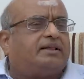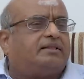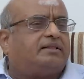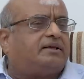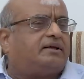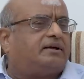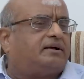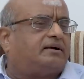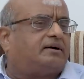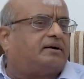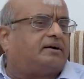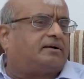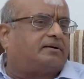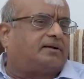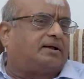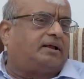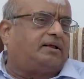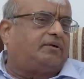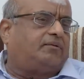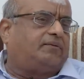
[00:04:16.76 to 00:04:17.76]
I think,
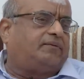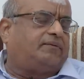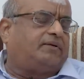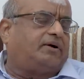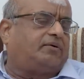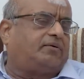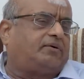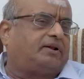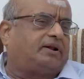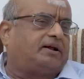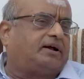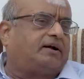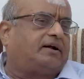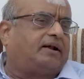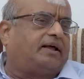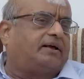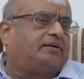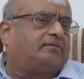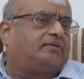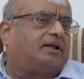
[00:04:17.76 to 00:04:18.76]
Rajiv, we have to
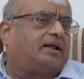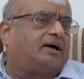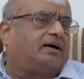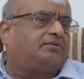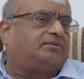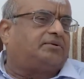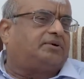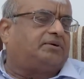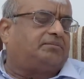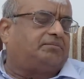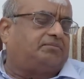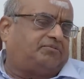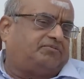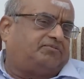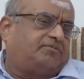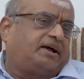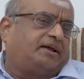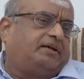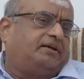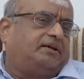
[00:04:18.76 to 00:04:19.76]
recognize last
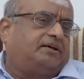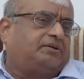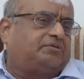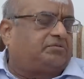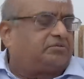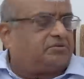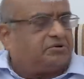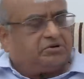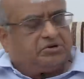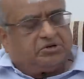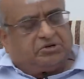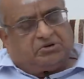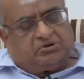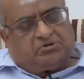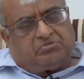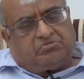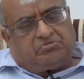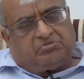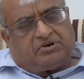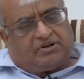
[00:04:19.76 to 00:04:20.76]
5 years,
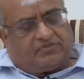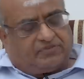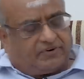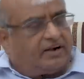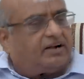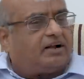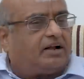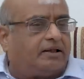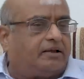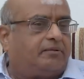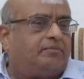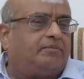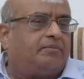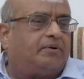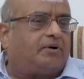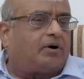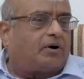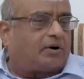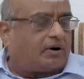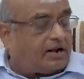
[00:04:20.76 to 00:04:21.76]
definitely,
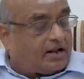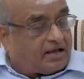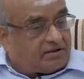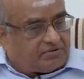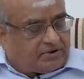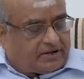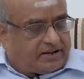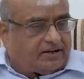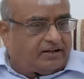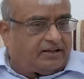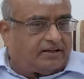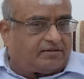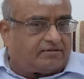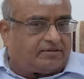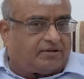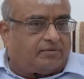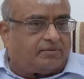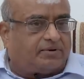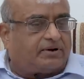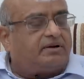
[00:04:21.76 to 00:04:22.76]
or last 10
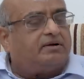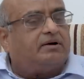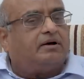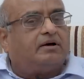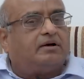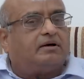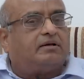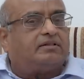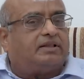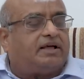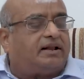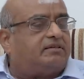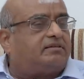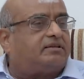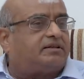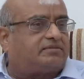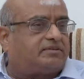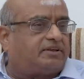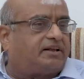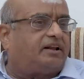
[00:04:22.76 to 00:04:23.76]
years even, there
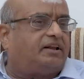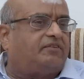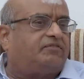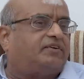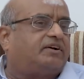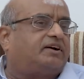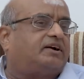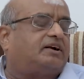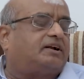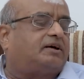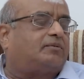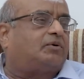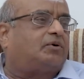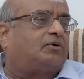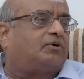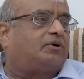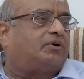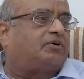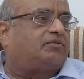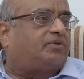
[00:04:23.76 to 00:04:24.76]
is a significant
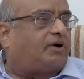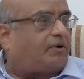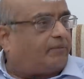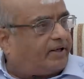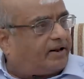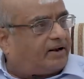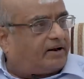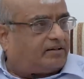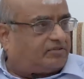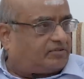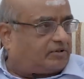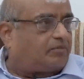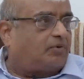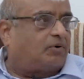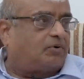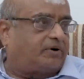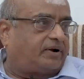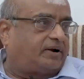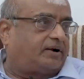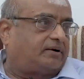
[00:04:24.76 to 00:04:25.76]
amount of awareness
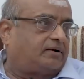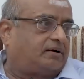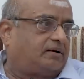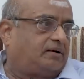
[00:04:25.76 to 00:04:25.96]
about it.